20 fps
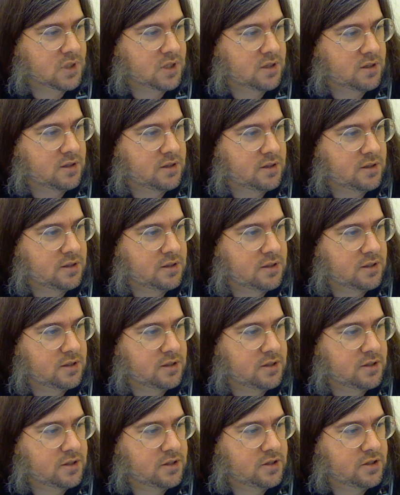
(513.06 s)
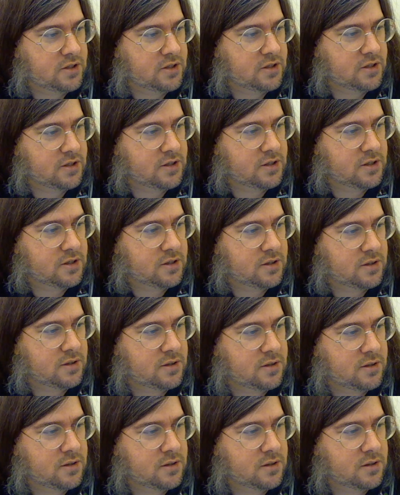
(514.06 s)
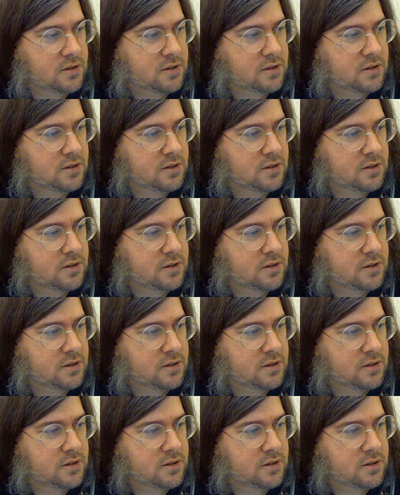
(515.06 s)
(no one is talking)